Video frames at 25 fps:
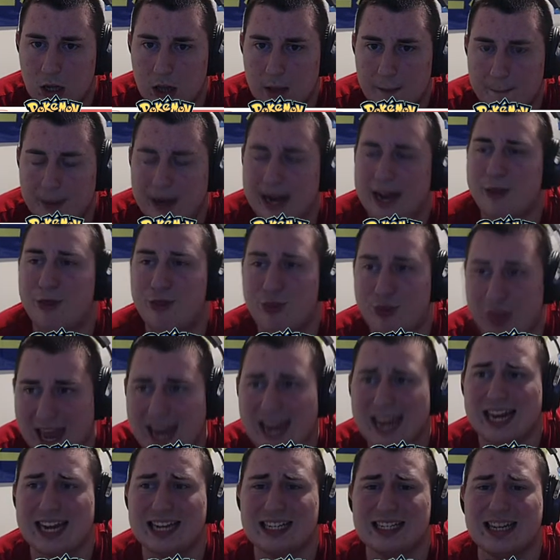but I think
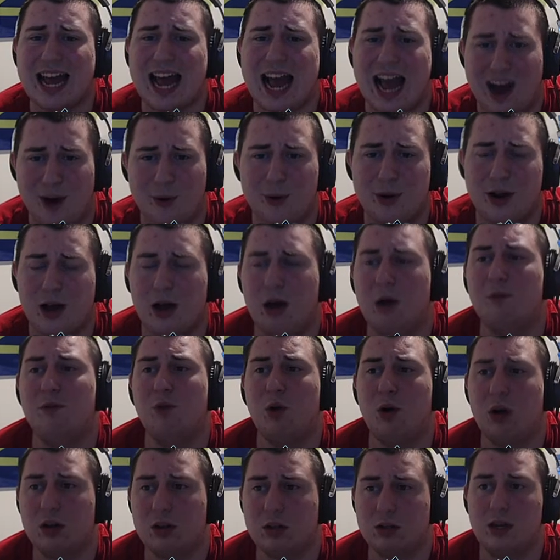it is out of
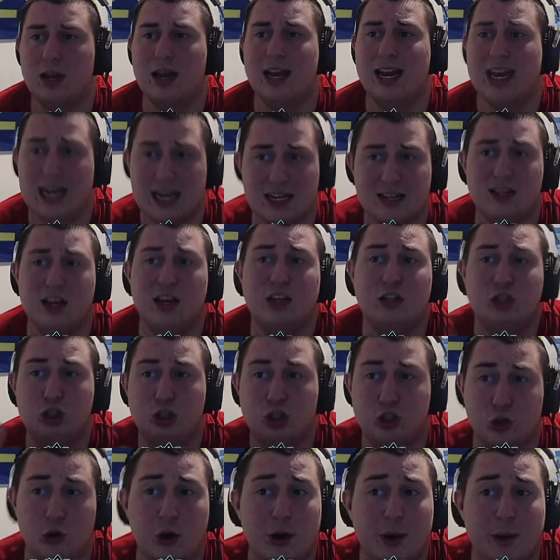it is it
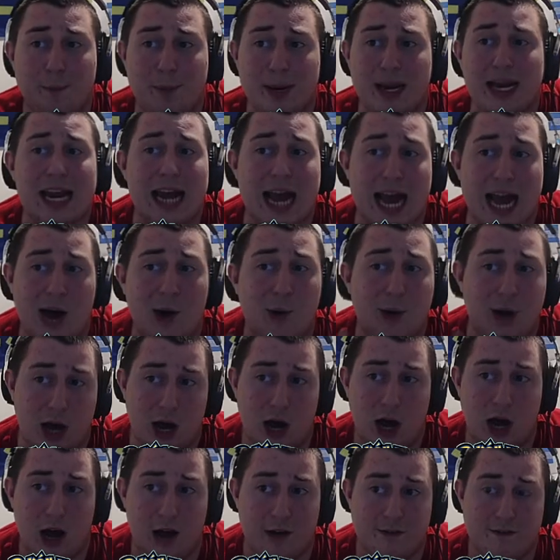should be out
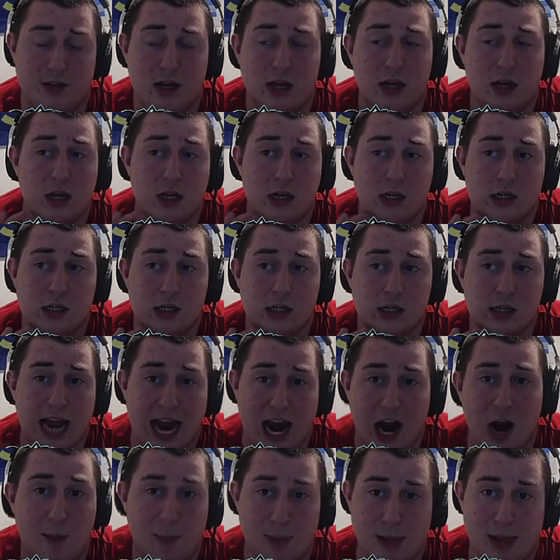of
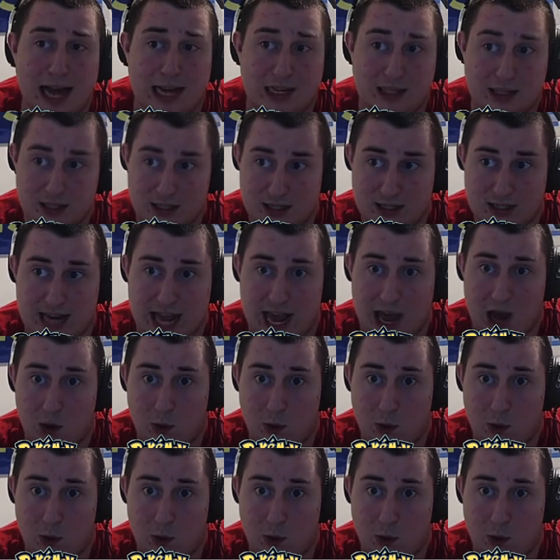Aeroblasts now.